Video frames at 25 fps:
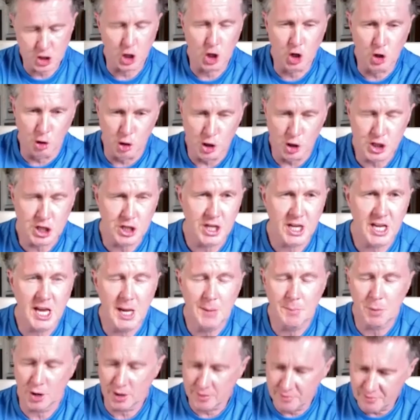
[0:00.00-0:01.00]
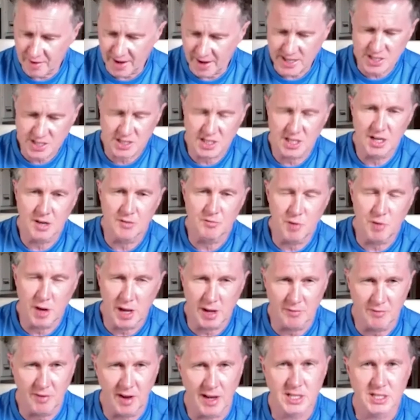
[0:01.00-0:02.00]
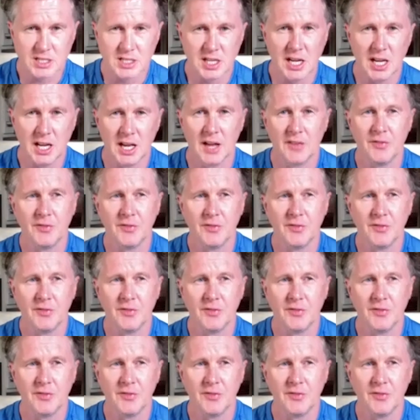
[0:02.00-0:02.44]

they're good and they keep on investing and reinvesting.